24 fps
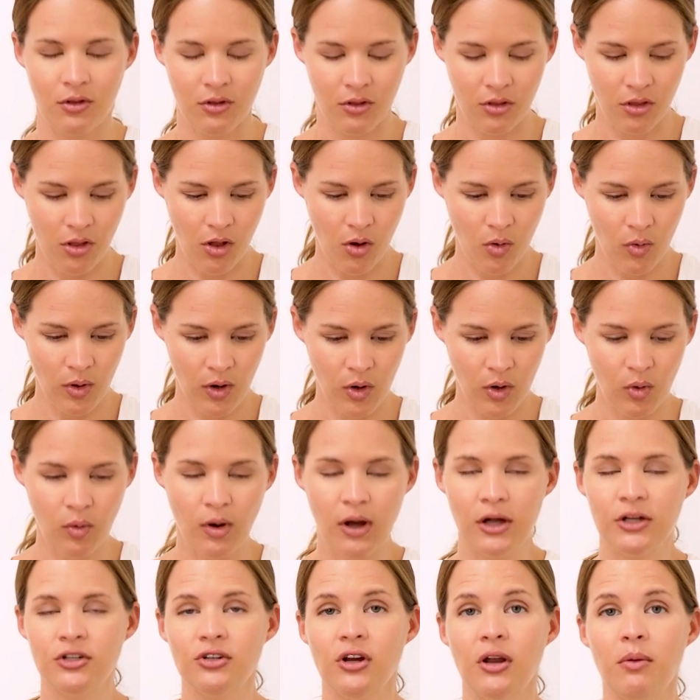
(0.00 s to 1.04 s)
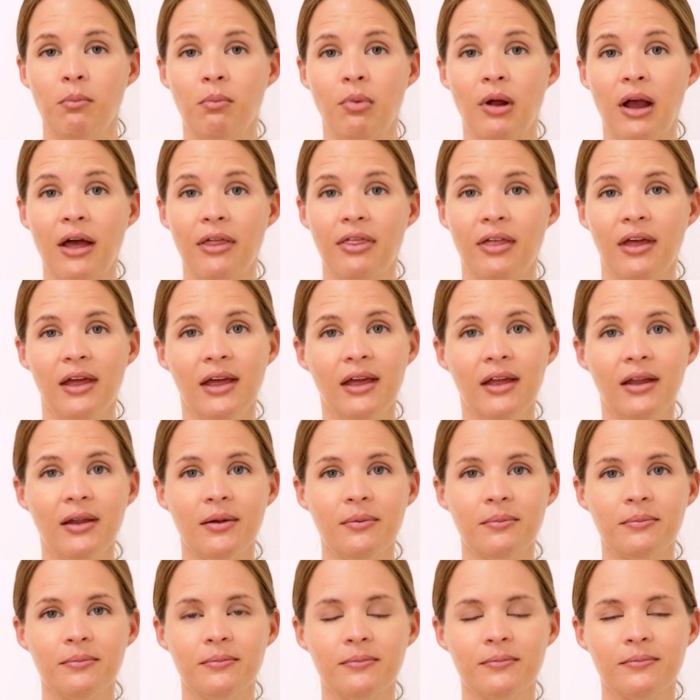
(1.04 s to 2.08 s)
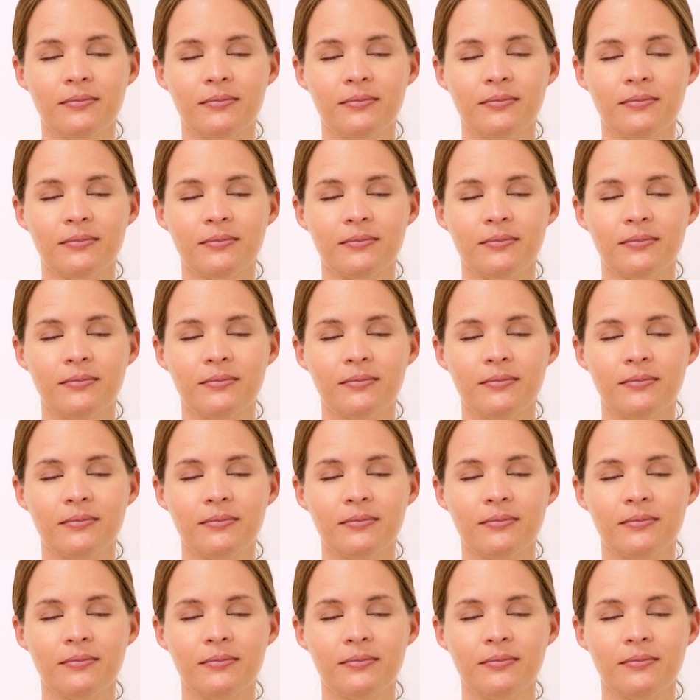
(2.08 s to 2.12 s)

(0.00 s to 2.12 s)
Lower quadrant, breath in